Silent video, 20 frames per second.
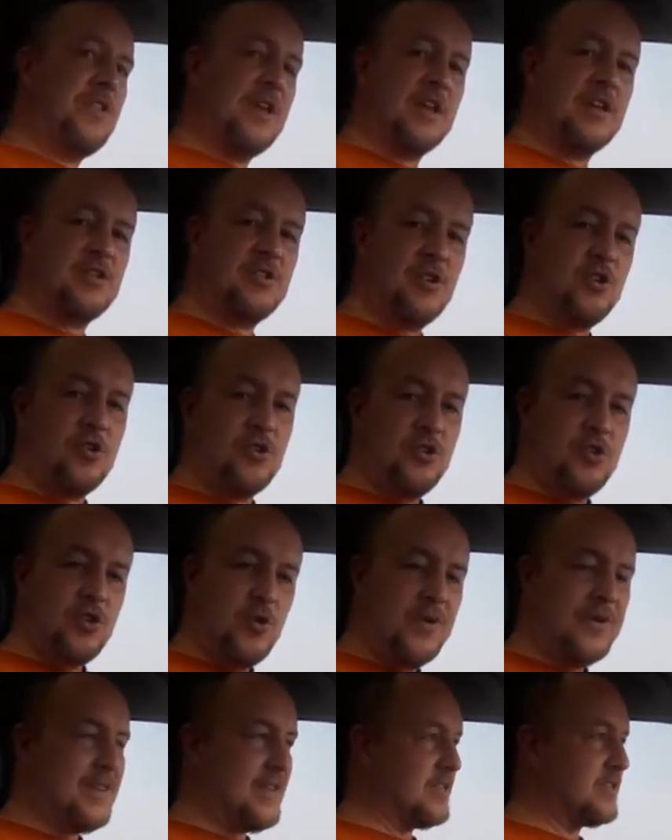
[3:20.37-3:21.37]
things you can do
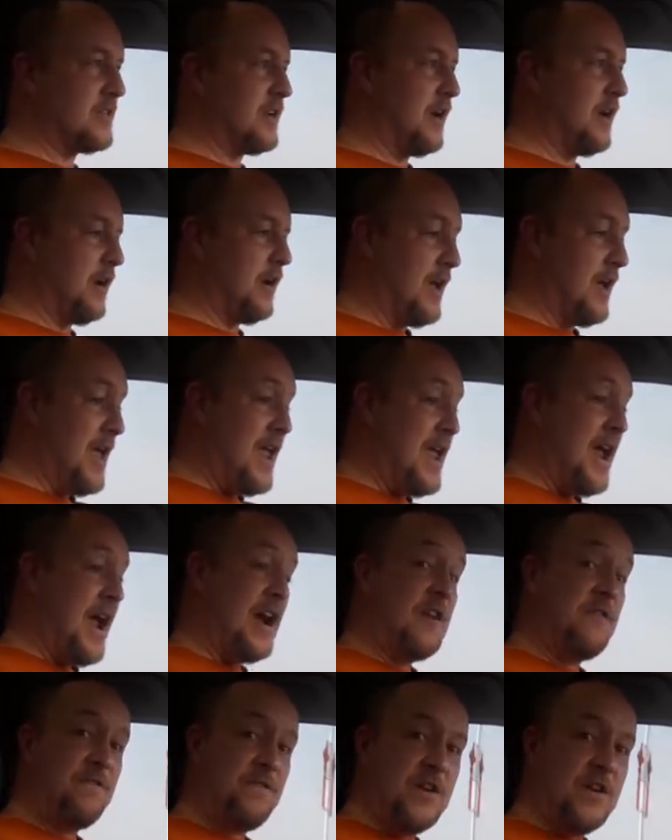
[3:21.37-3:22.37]
in this car and
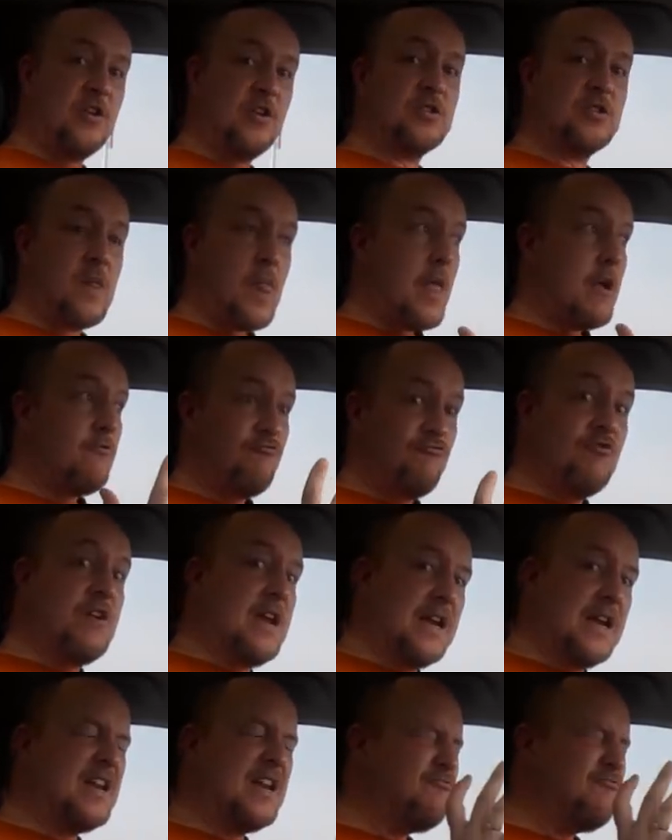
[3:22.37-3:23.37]
it feels
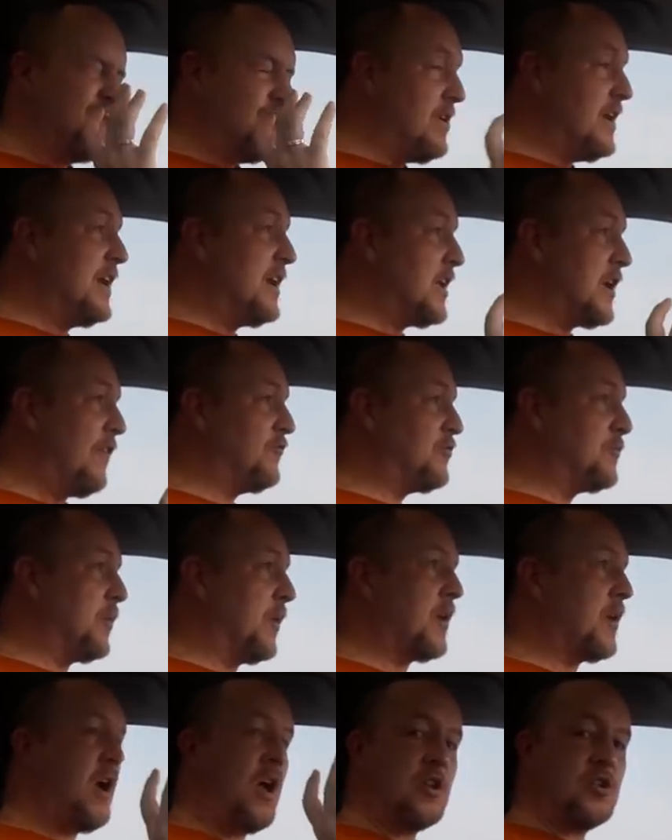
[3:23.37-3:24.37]
really, really comfortable.
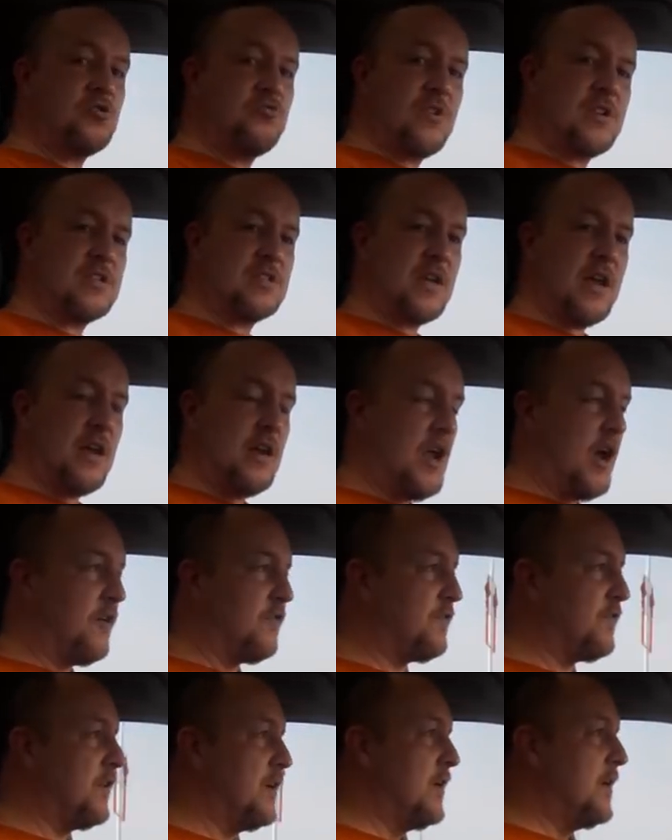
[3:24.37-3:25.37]
I can't stress that enough.
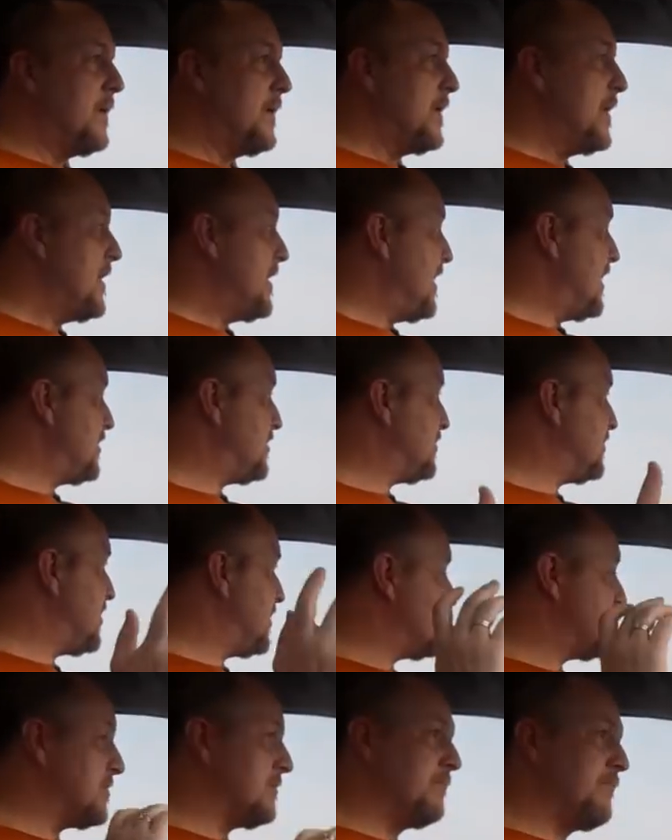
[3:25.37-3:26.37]
It's just
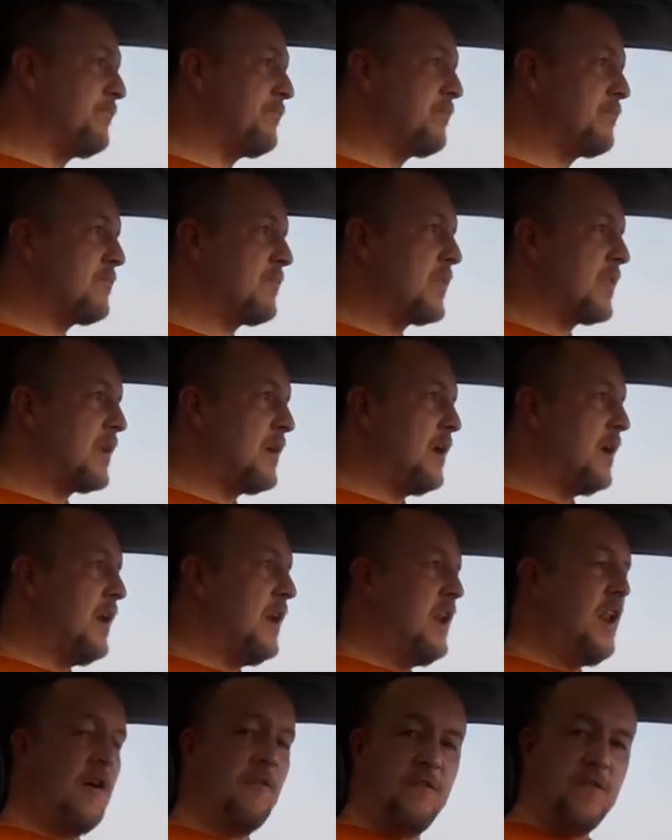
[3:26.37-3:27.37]
a
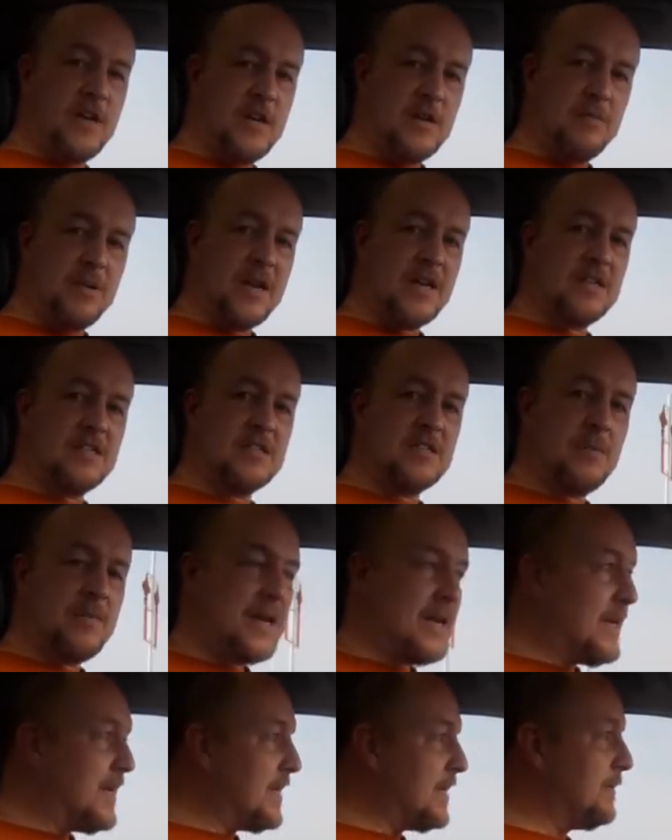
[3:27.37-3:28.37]
lovely place to be.
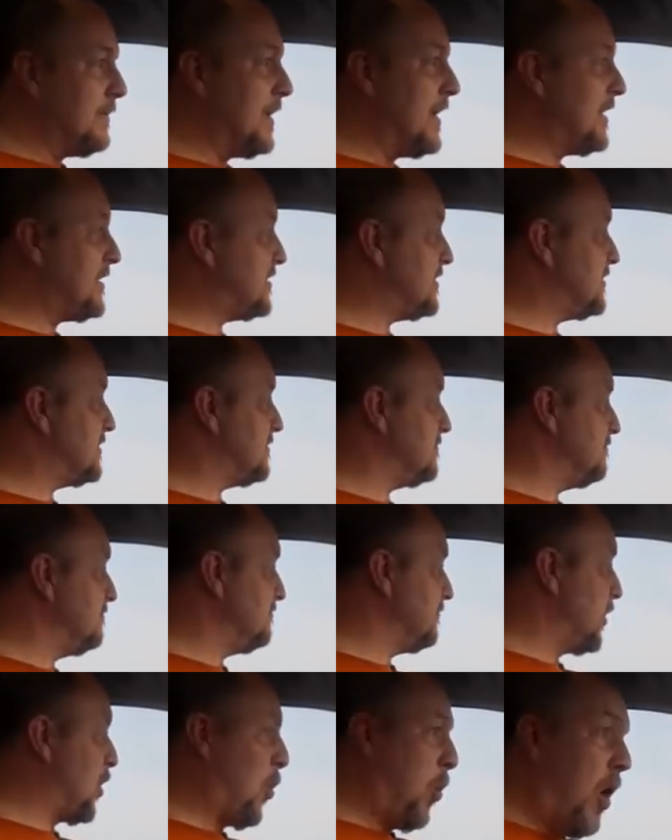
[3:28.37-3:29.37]
It's
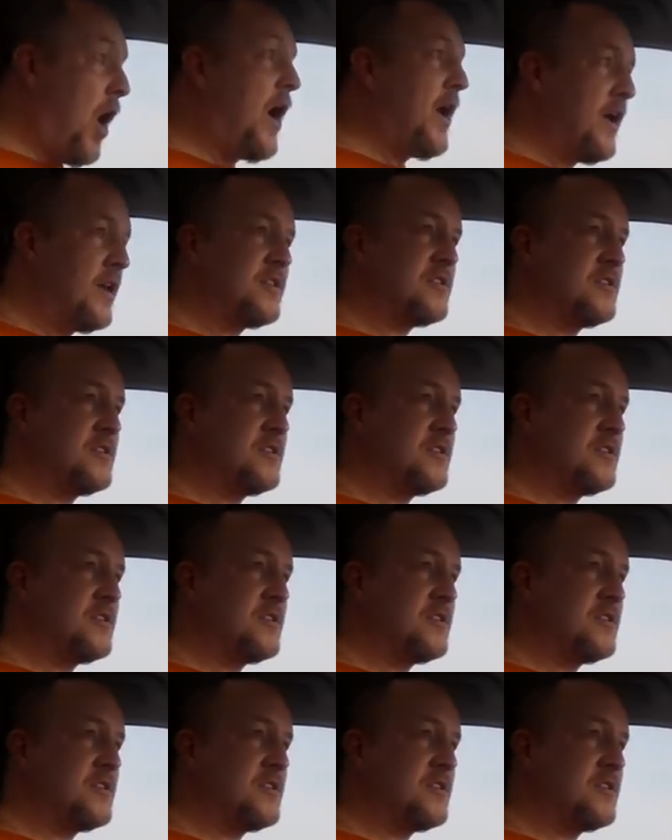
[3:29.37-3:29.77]
quiet,